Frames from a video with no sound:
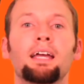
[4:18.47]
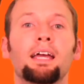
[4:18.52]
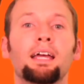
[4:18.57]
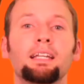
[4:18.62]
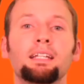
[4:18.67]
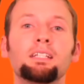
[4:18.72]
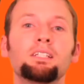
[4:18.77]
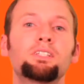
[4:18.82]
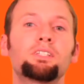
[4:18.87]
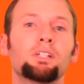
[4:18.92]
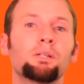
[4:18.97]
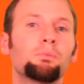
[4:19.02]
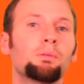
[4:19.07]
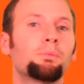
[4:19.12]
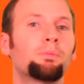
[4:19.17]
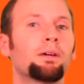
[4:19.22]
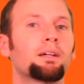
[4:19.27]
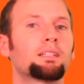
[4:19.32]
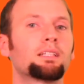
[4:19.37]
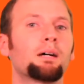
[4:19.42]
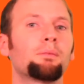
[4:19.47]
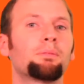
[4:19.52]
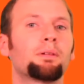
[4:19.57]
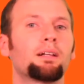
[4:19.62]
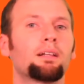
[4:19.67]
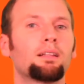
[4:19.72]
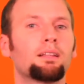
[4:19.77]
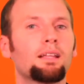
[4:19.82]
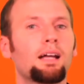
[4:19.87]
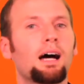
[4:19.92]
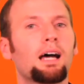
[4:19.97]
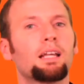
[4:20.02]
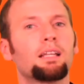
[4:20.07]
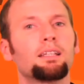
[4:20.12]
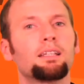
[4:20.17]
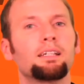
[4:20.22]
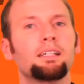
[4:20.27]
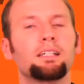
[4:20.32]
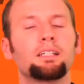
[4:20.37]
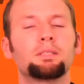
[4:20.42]
And he should be picked up in a lot of
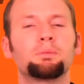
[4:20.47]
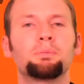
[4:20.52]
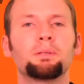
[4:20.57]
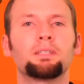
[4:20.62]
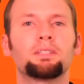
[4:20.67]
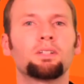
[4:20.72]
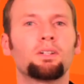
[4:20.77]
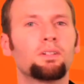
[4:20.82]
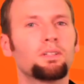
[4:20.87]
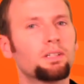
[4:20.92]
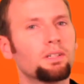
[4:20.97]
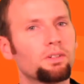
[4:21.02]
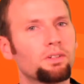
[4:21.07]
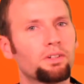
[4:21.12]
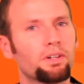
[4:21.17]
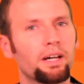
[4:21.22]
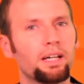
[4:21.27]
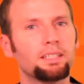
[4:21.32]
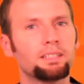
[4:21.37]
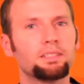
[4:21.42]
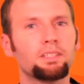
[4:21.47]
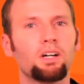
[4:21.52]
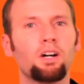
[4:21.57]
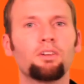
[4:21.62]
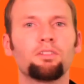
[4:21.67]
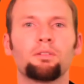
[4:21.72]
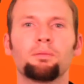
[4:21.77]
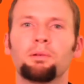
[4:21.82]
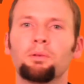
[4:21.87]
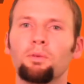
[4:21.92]
leagues, but don't go crazy over him.